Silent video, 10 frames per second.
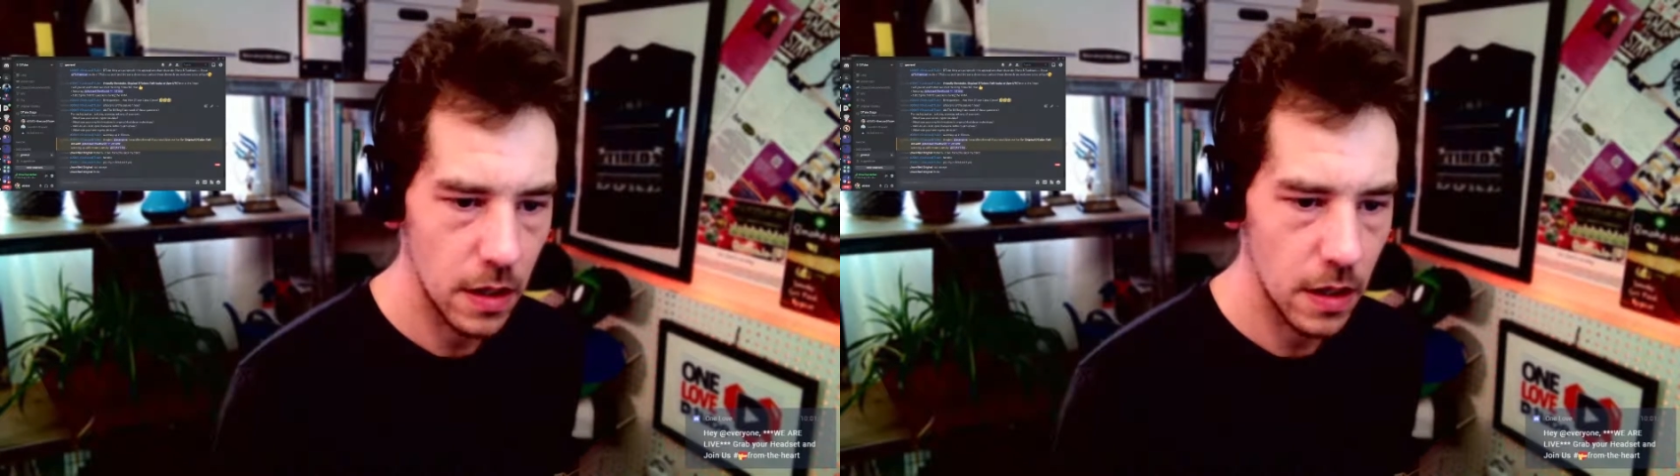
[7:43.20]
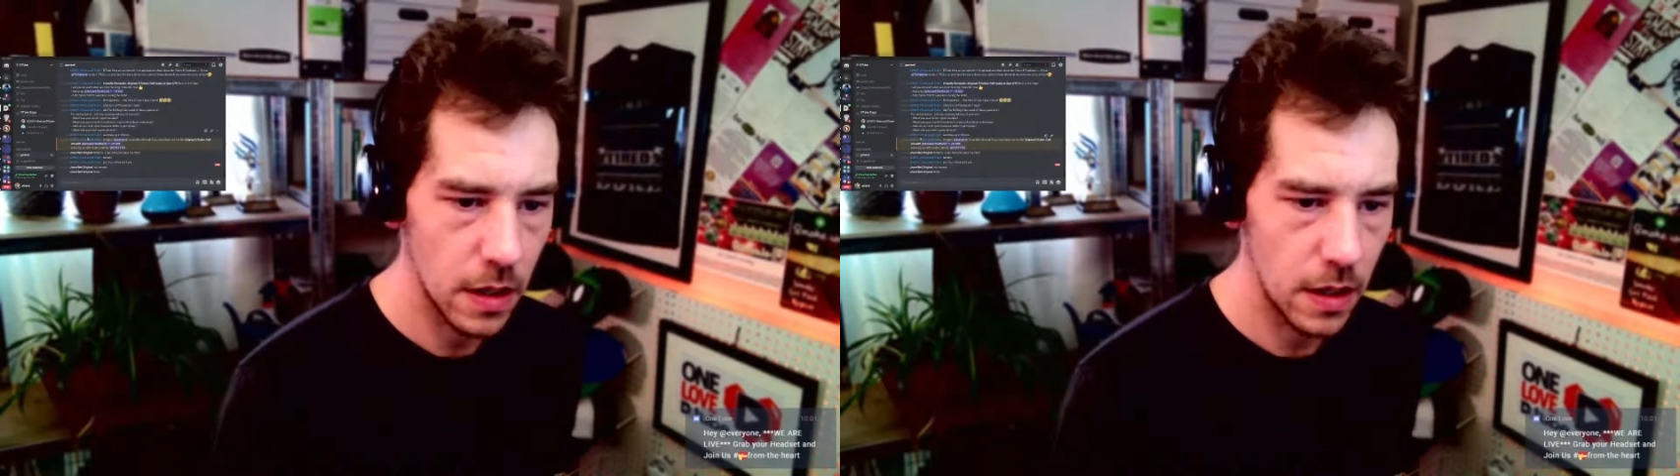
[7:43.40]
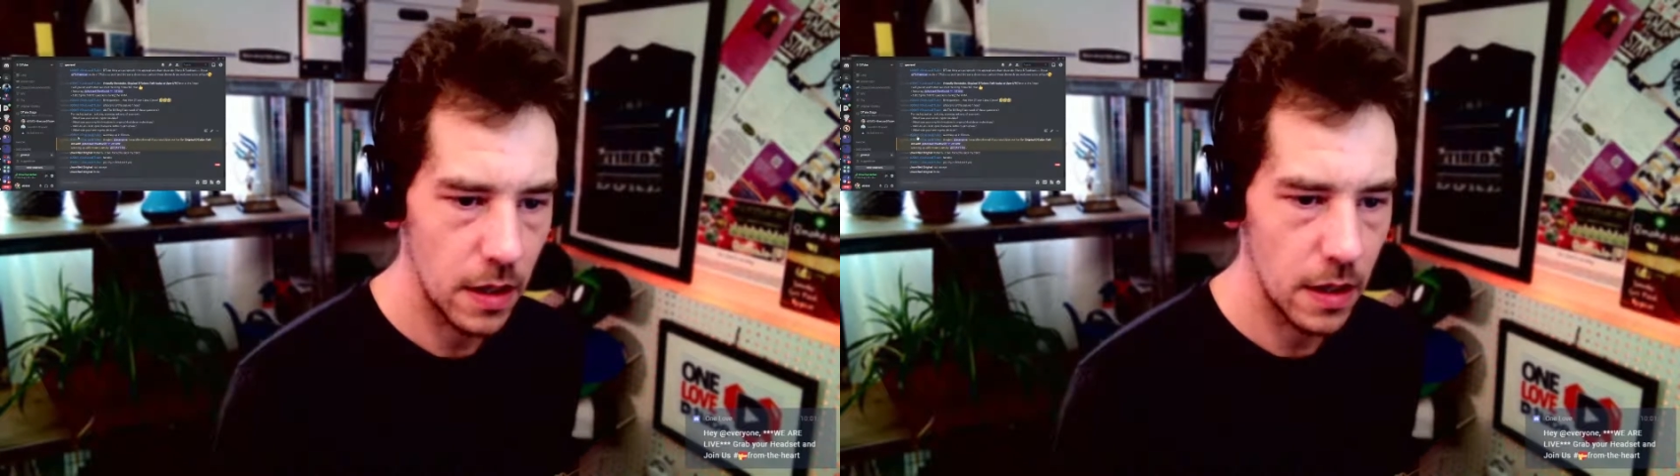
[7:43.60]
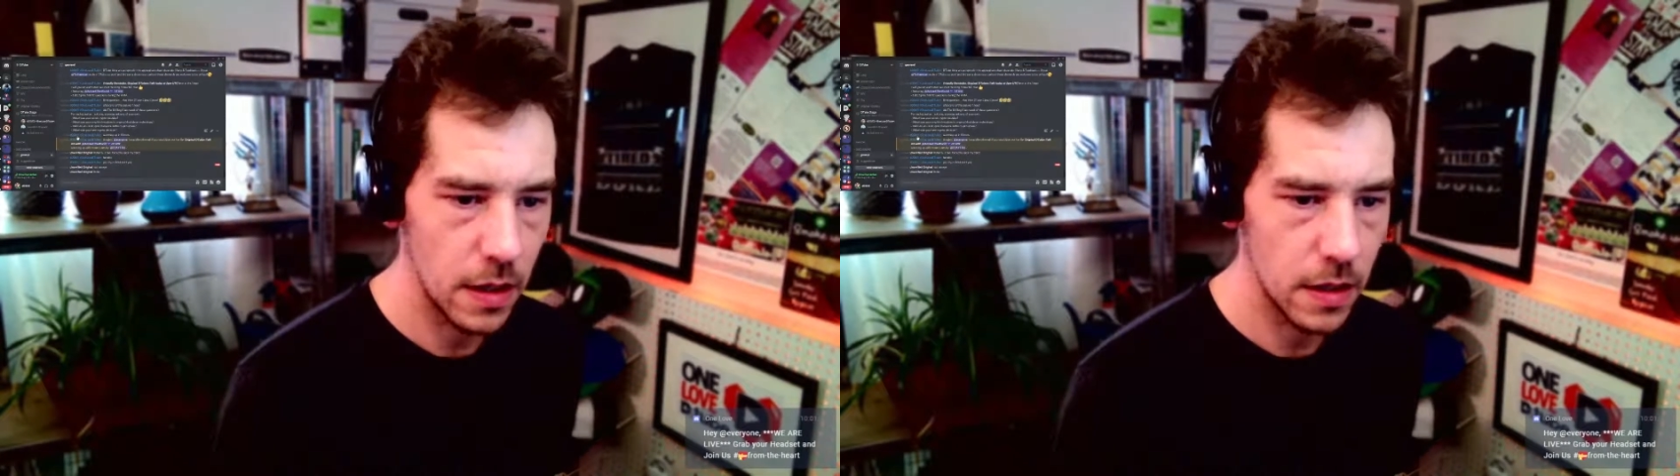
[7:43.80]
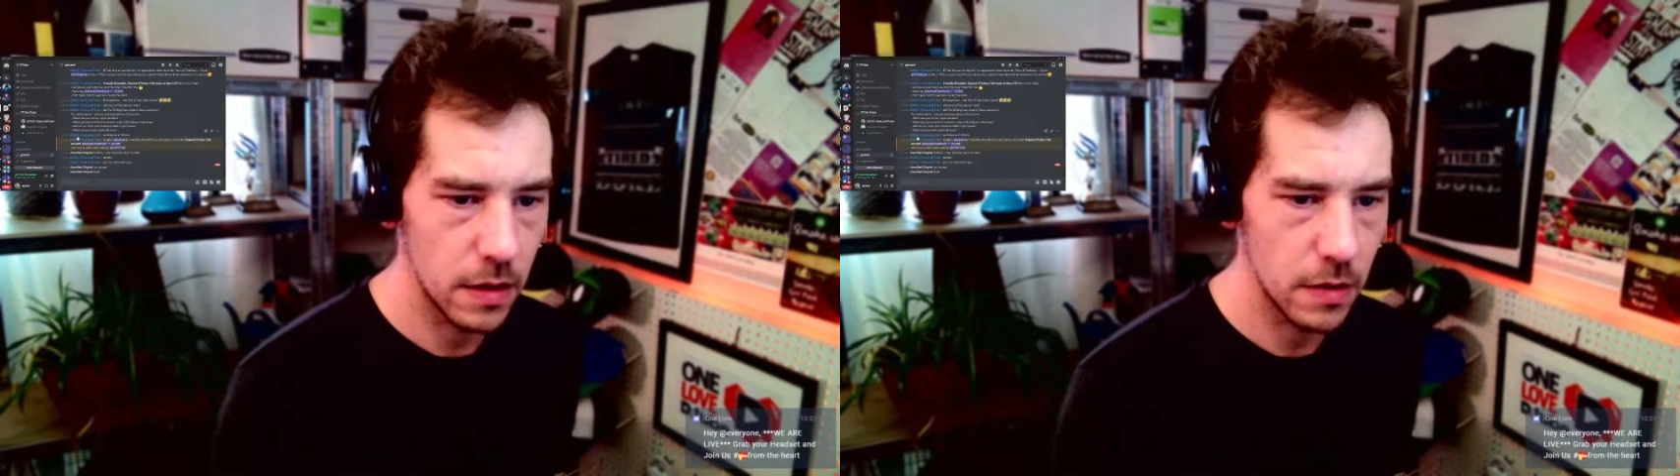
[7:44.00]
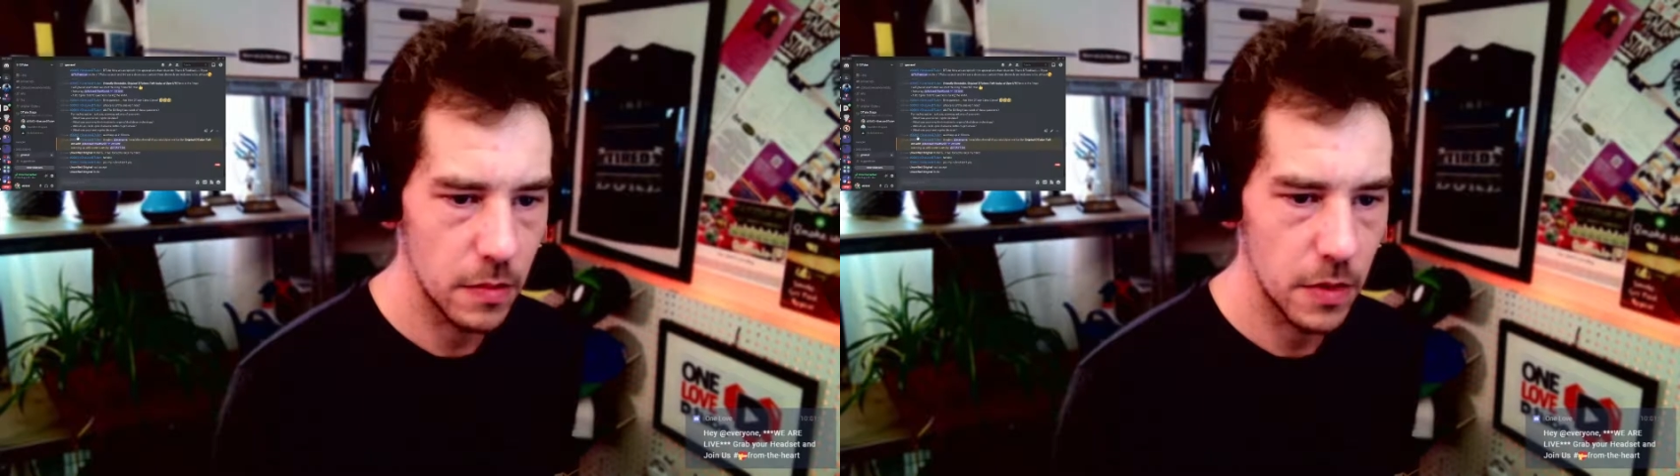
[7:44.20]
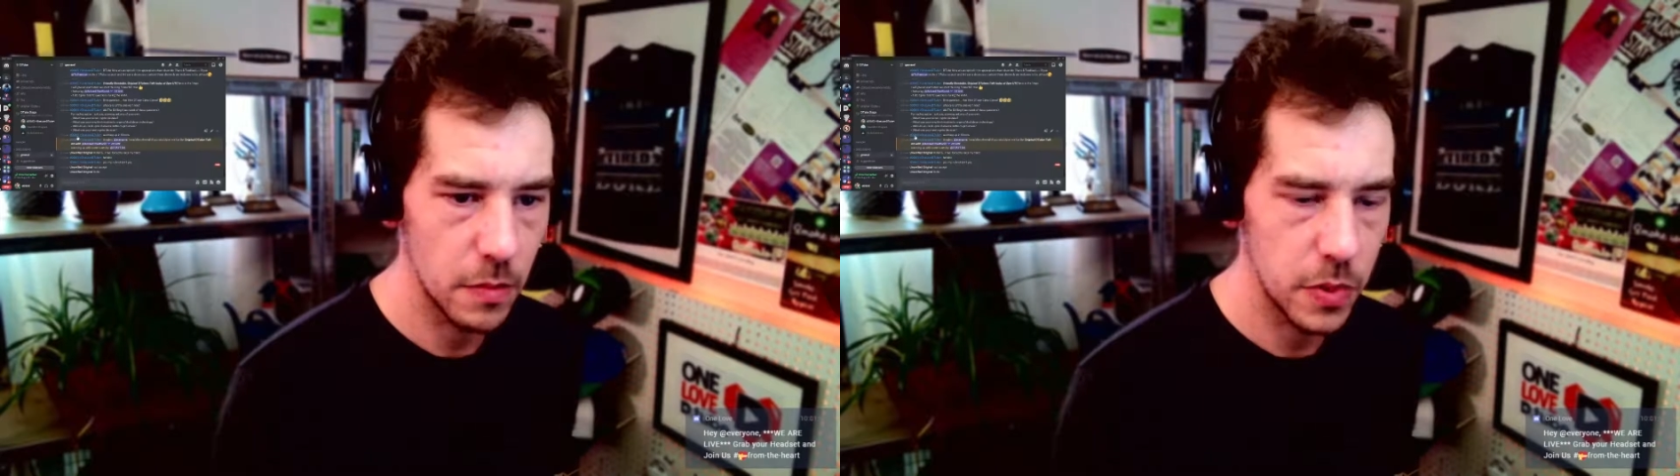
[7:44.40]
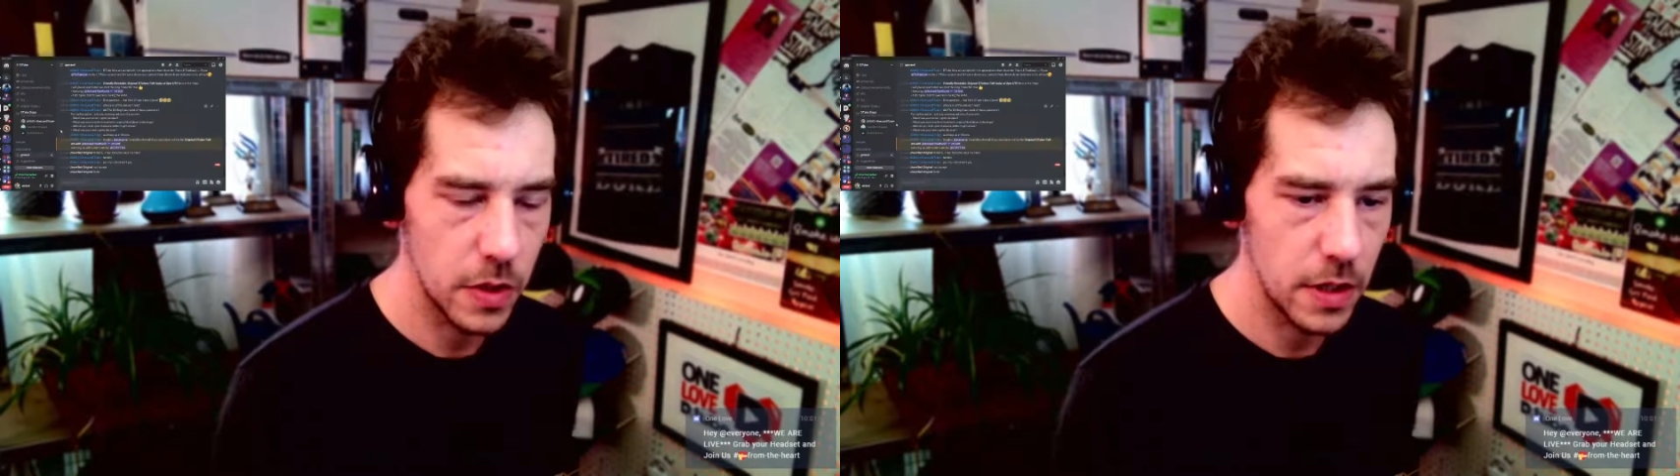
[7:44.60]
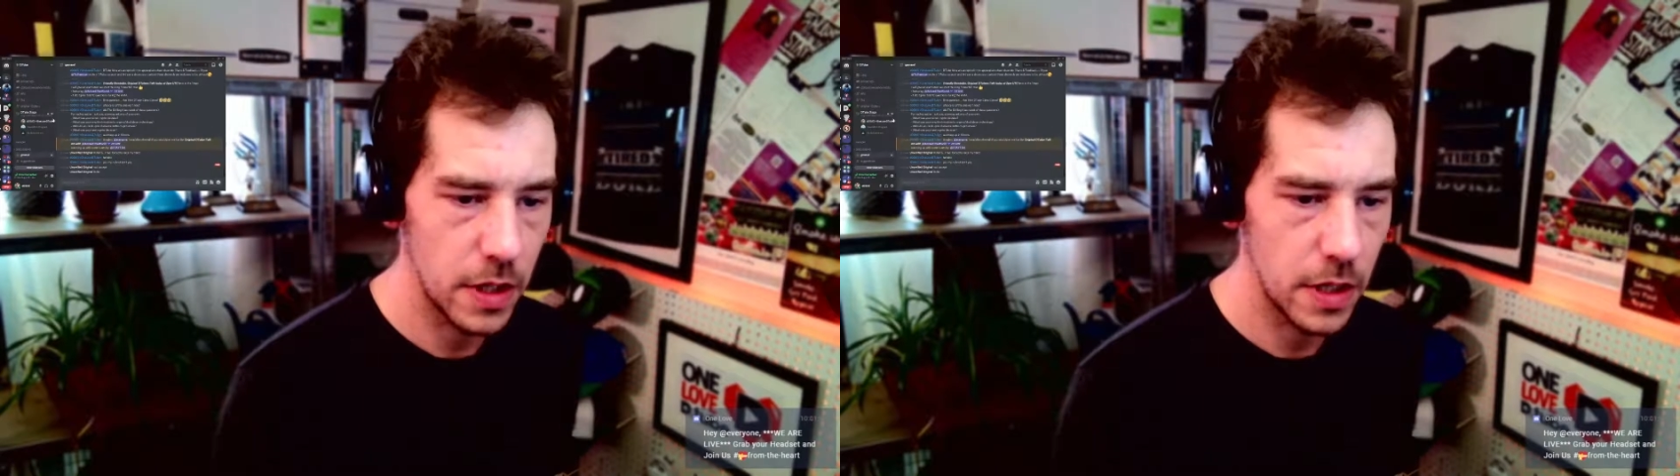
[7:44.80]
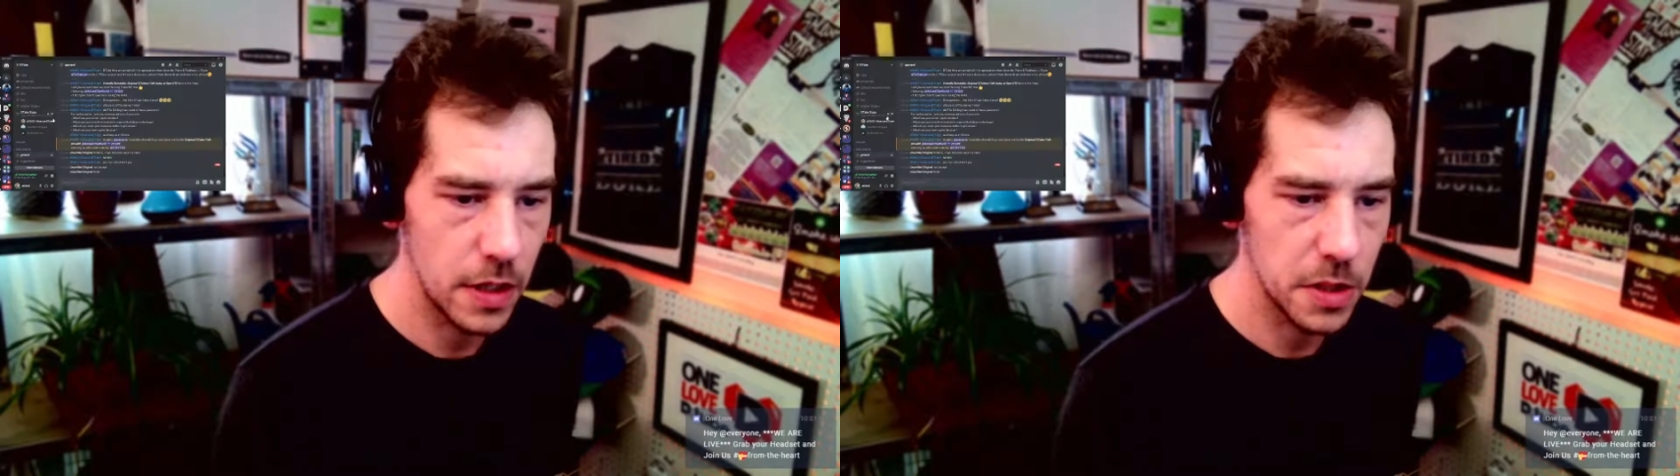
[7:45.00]
I am
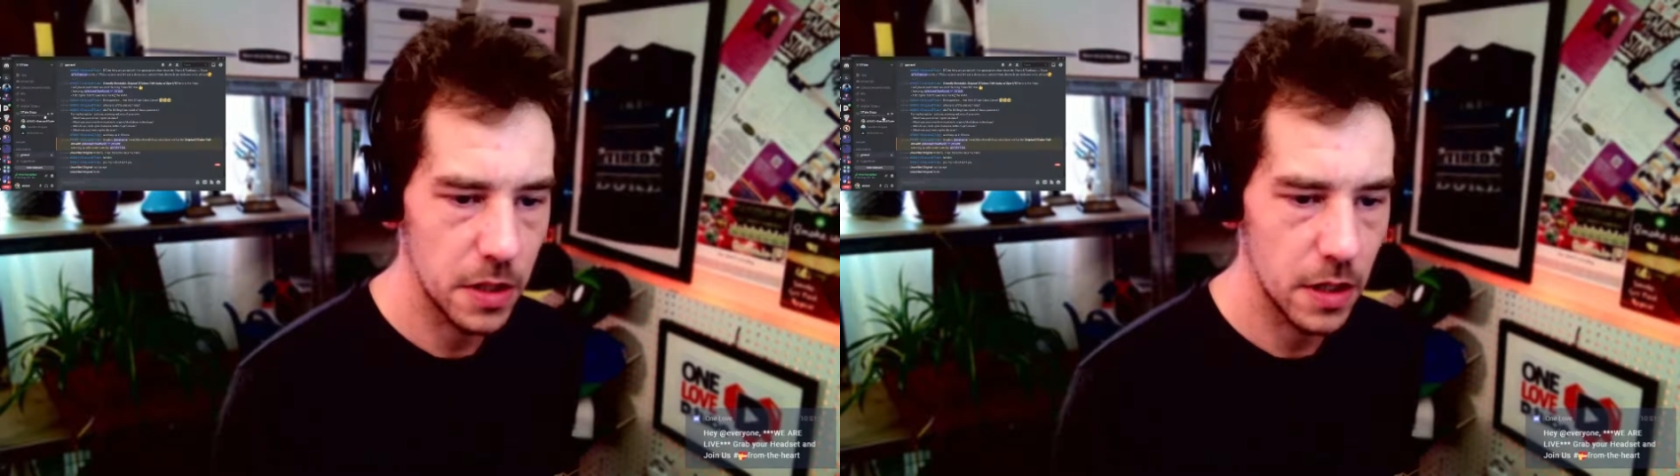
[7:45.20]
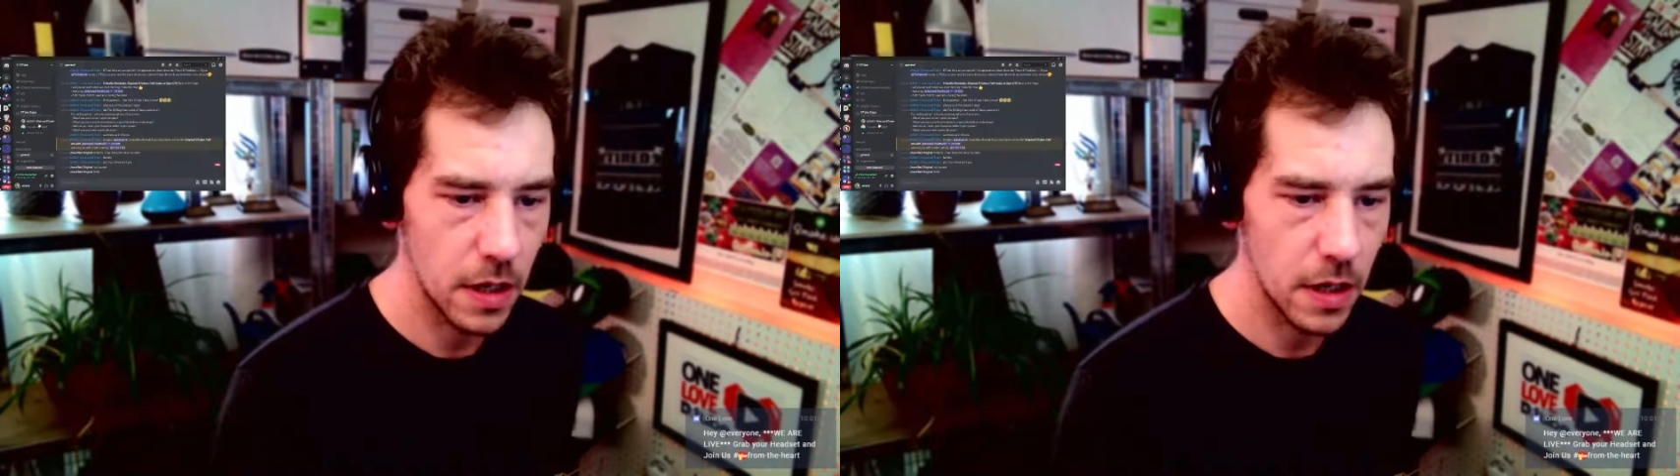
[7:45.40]
pleased to